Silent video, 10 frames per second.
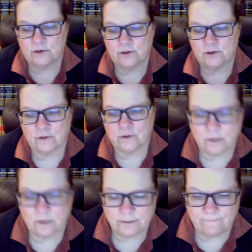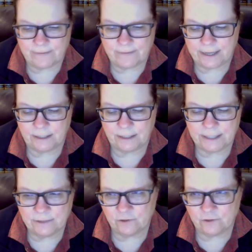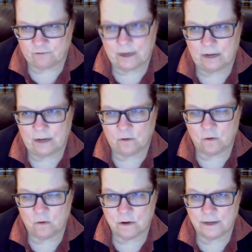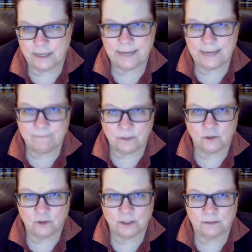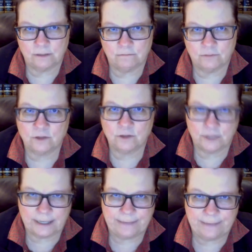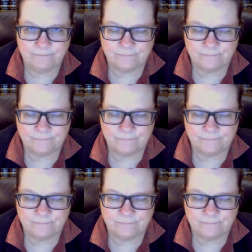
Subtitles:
you're going to want to file in the trial court a motion to stay.